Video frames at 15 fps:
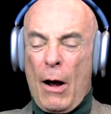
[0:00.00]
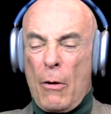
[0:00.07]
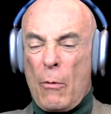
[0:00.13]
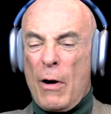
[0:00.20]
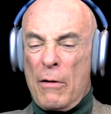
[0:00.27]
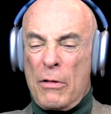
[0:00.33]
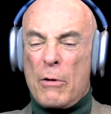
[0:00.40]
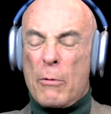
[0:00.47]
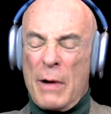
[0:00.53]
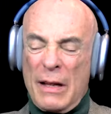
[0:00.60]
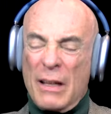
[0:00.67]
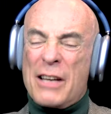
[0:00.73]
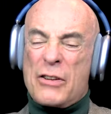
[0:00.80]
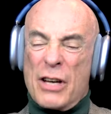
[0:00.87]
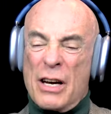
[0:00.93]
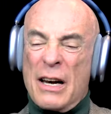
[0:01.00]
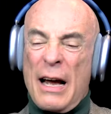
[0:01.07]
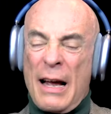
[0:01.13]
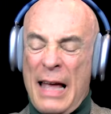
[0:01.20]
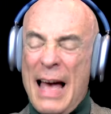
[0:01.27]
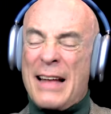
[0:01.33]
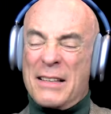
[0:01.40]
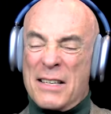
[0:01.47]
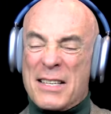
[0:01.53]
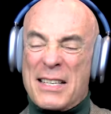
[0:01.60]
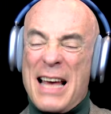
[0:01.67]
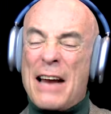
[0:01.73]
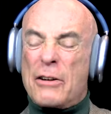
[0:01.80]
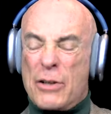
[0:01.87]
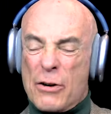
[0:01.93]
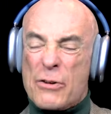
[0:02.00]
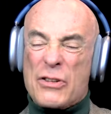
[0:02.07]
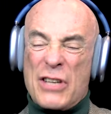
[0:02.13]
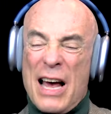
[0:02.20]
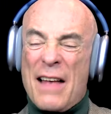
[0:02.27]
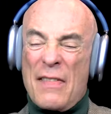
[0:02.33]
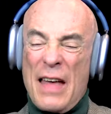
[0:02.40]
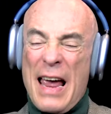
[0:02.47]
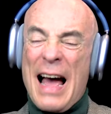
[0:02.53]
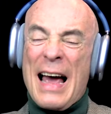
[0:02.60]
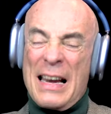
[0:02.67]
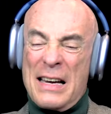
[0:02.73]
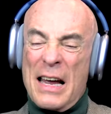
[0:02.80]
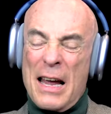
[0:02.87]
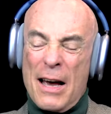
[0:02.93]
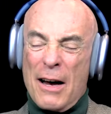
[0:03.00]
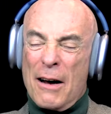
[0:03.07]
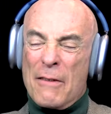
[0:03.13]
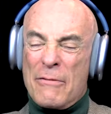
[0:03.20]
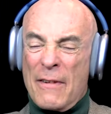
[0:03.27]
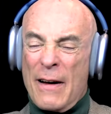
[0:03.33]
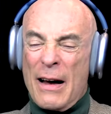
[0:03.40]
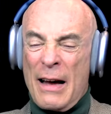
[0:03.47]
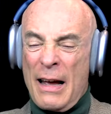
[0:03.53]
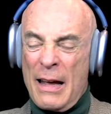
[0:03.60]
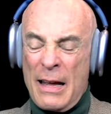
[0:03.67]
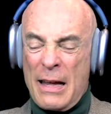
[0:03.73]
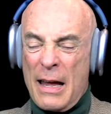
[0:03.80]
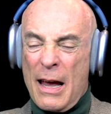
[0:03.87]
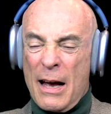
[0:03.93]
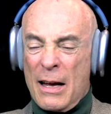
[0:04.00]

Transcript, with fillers: where the religion, again, centers on the idea of a